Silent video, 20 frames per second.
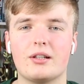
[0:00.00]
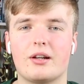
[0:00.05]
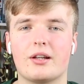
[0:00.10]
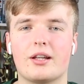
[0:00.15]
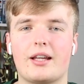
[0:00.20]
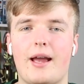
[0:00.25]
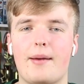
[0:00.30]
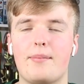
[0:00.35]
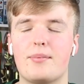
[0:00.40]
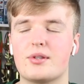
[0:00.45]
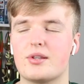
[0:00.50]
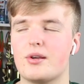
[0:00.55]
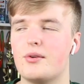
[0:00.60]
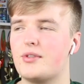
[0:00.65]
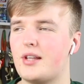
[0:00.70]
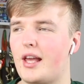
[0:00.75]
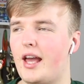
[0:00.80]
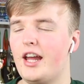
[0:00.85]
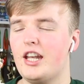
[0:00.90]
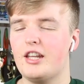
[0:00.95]
like
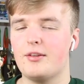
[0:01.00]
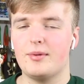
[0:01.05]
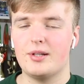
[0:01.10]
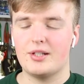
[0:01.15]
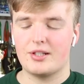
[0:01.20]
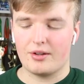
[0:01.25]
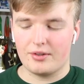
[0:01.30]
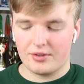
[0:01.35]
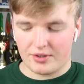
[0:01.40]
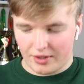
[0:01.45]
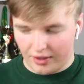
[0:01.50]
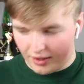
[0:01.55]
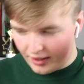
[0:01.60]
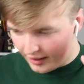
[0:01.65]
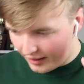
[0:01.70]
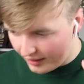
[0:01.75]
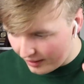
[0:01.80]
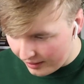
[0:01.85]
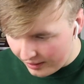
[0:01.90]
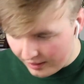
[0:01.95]
episodes ahead of me. So I was
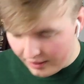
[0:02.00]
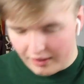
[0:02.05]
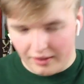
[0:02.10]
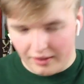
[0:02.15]
like,